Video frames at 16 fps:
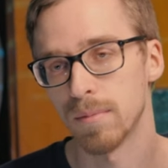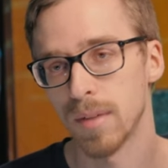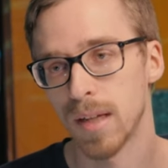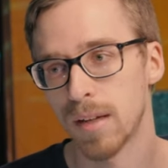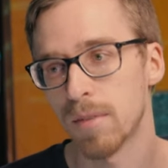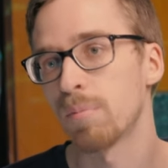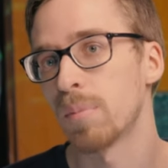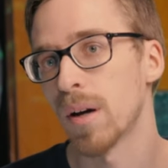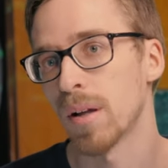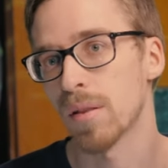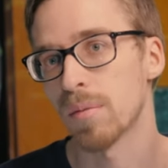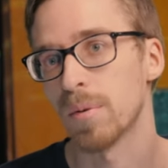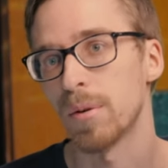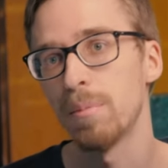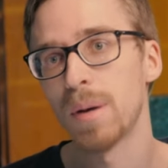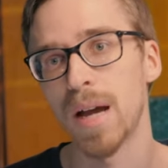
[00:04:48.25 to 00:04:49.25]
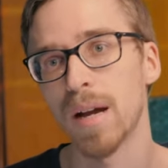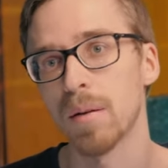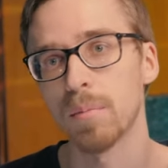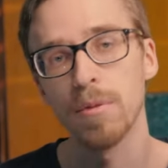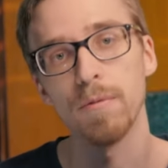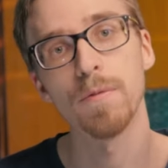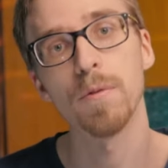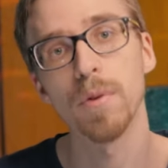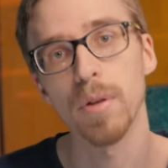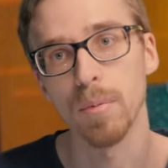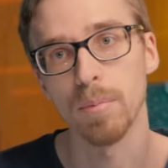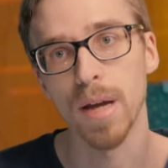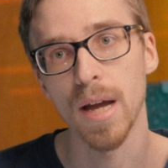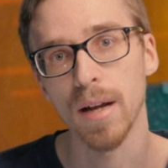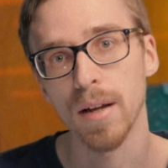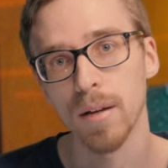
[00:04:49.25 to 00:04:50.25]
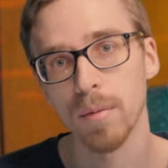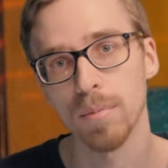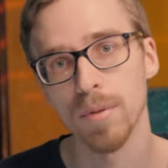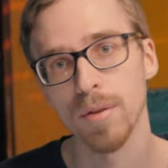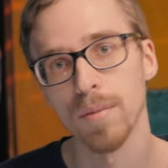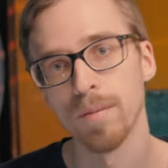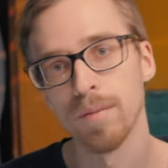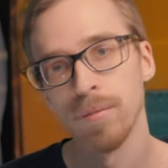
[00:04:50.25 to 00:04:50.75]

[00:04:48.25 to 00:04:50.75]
if possible backups for your backups.